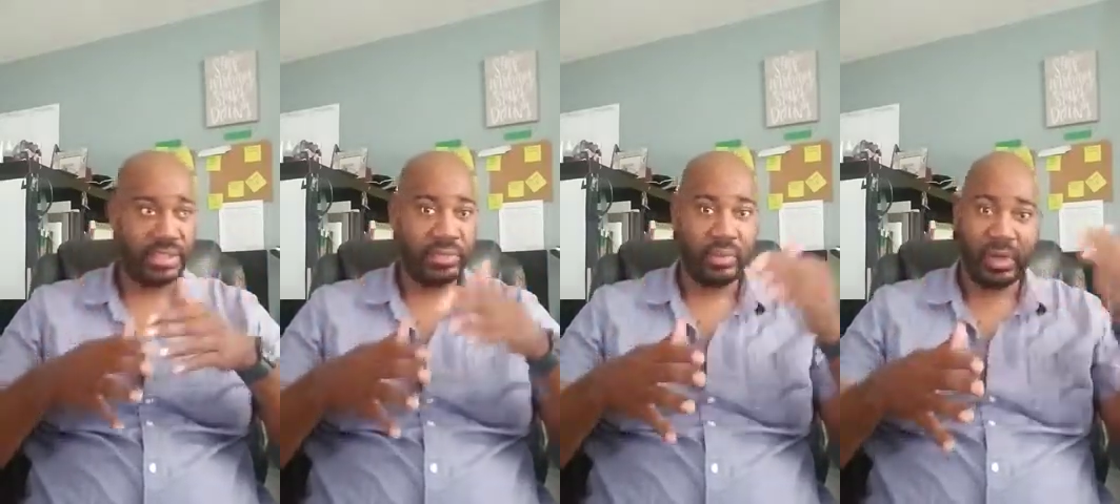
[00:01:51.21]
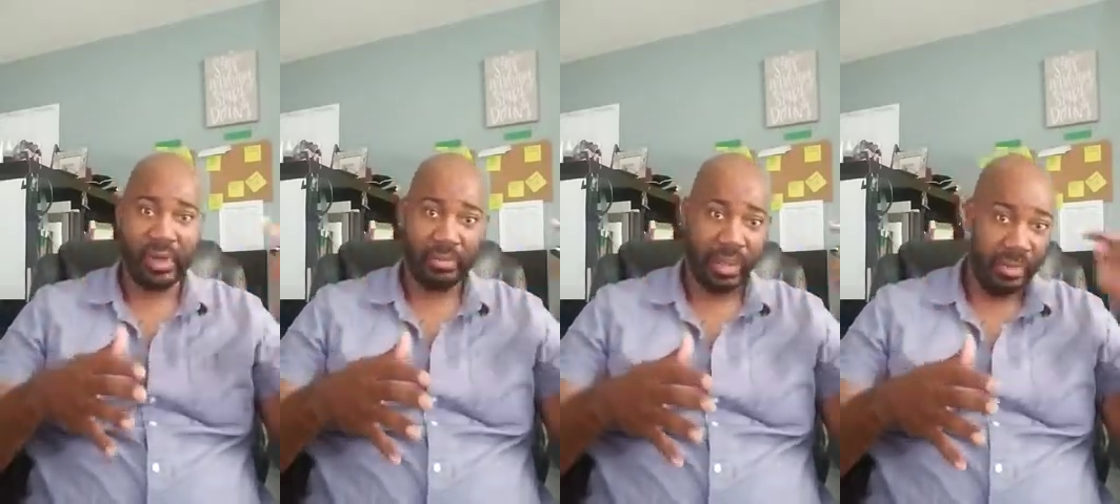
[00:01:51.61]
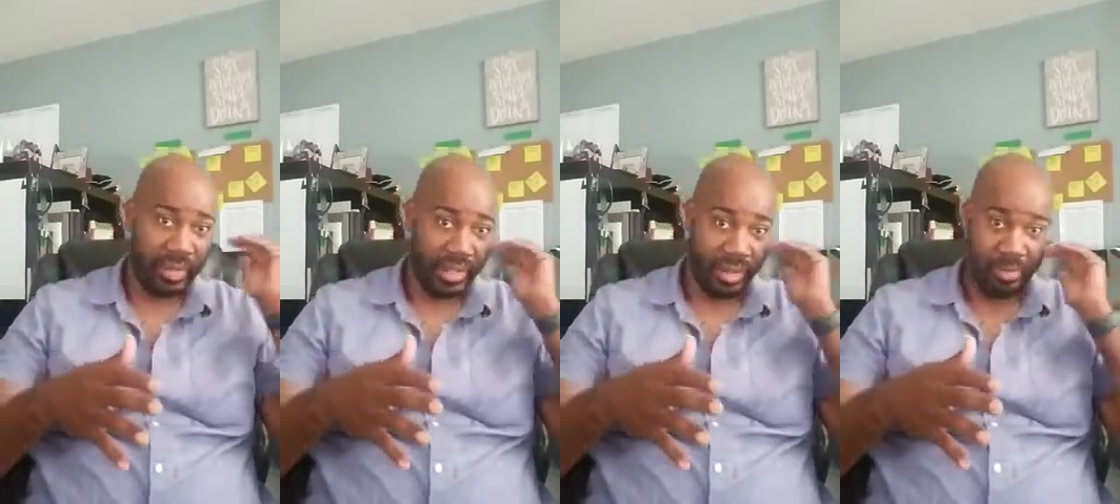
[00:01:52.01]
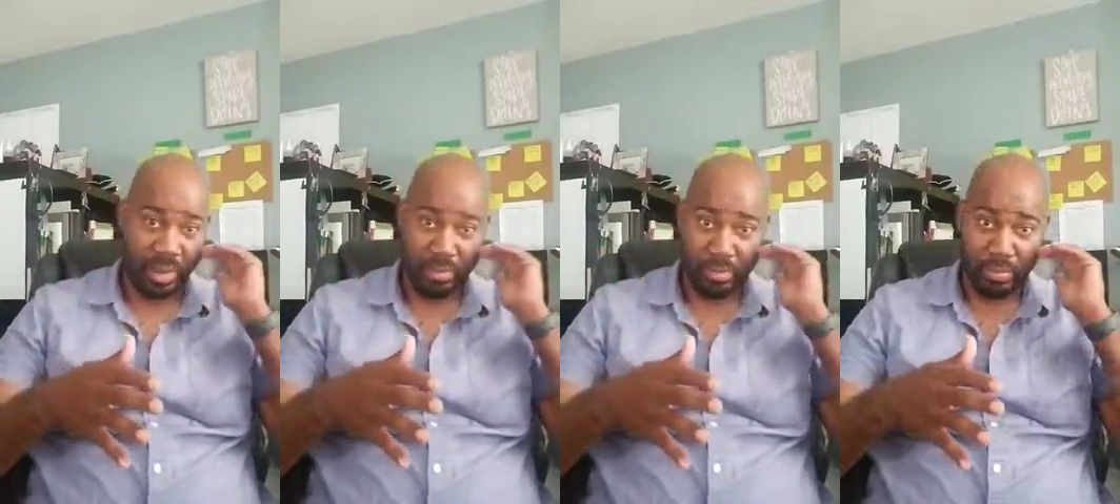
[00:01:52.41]
to where
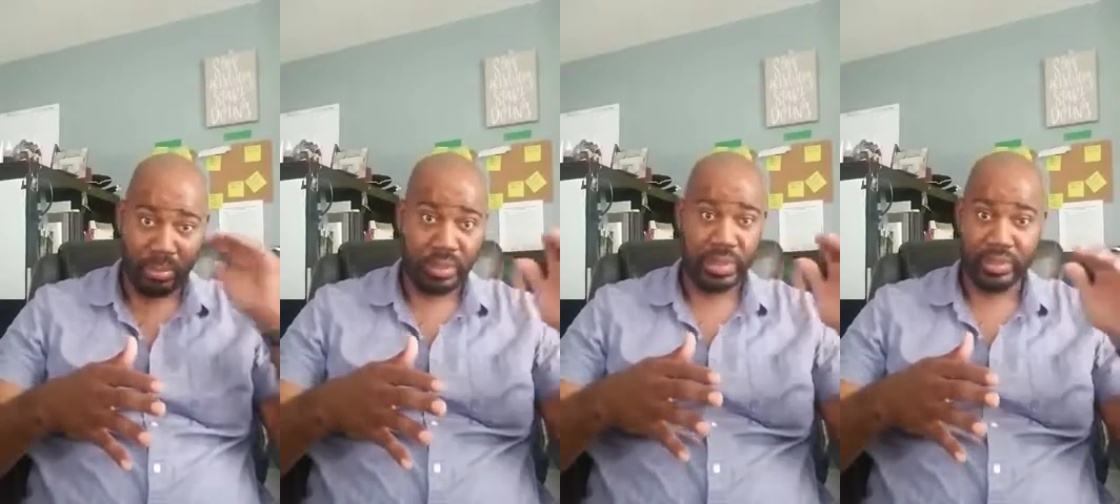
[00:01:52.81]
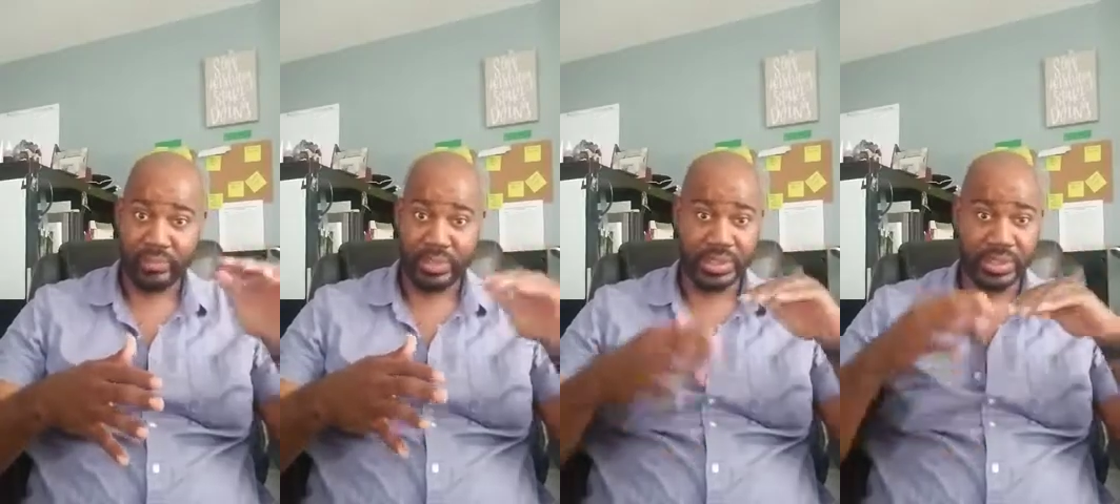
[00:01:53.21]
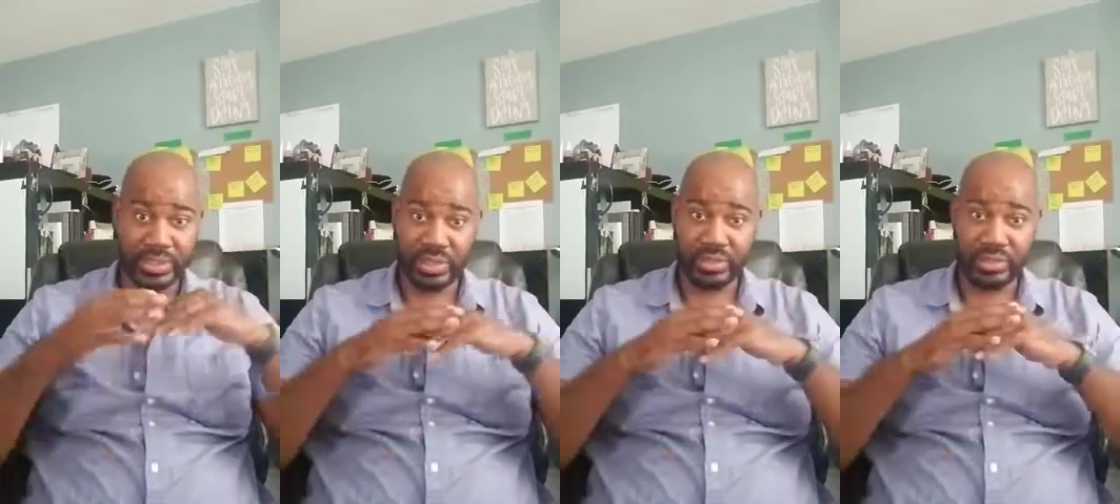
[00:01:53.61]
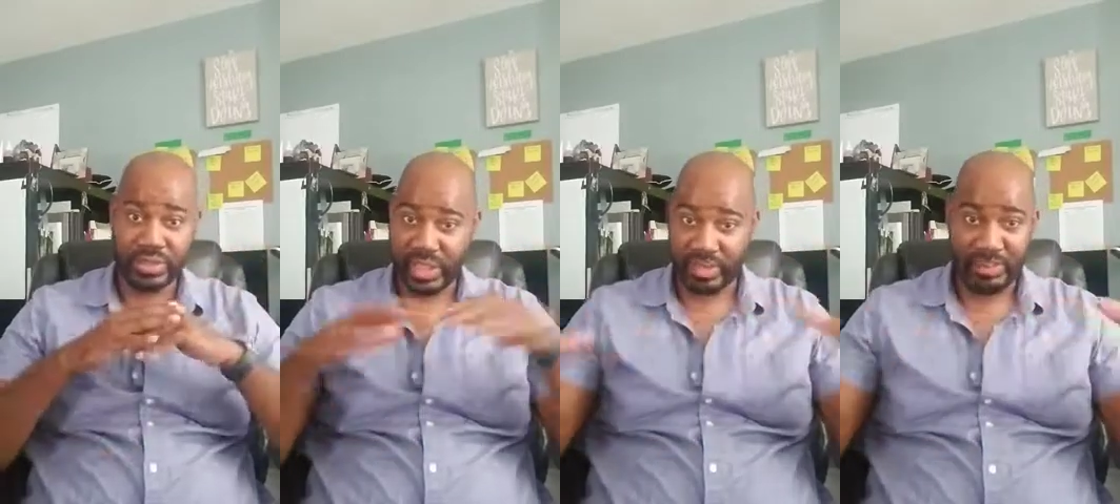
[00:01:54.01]
I'm a point of this is just going
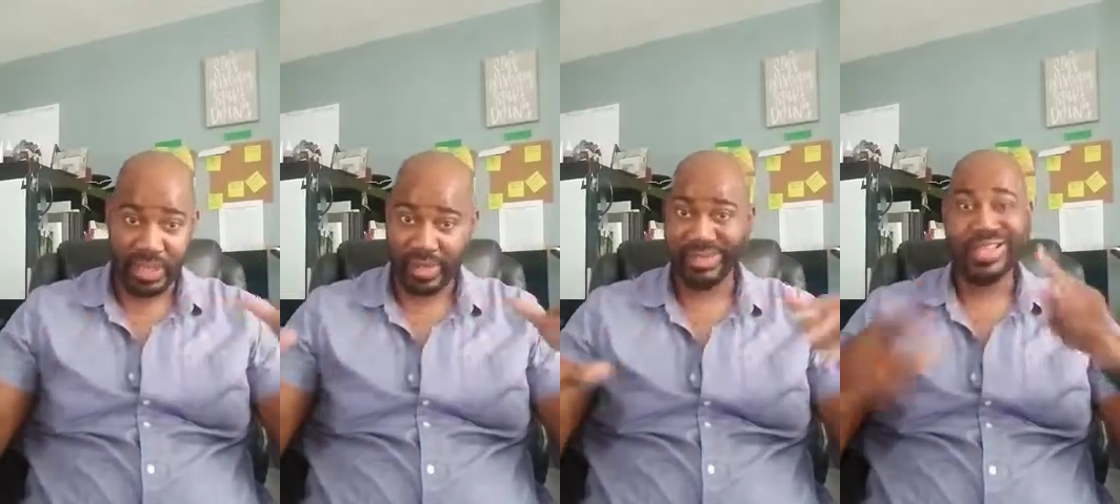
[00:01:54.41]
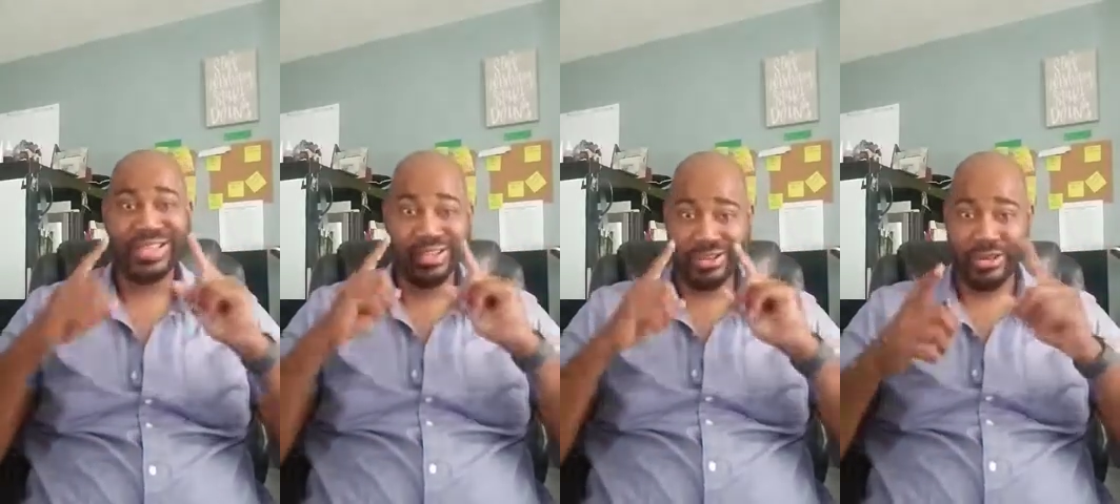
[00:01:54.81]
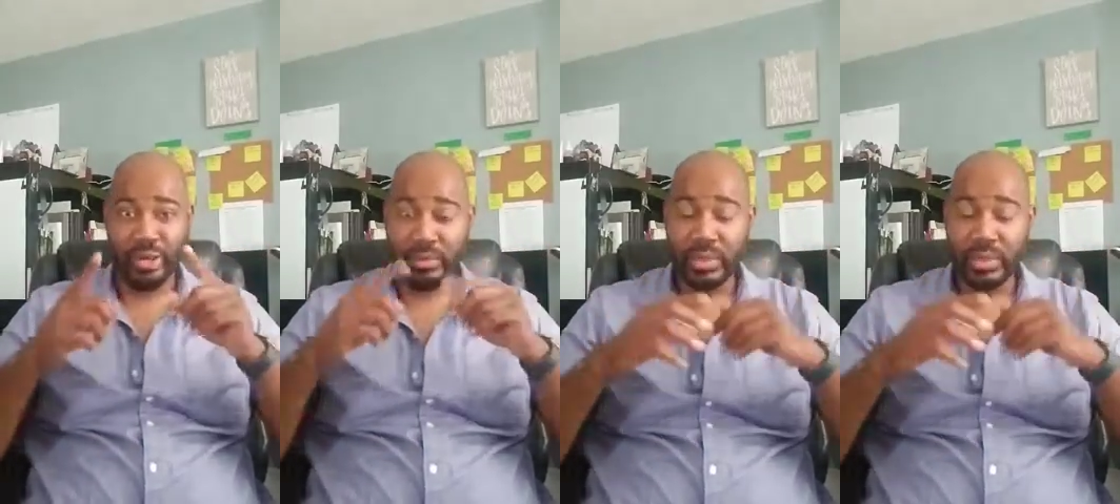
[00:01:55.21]
to take me out. No.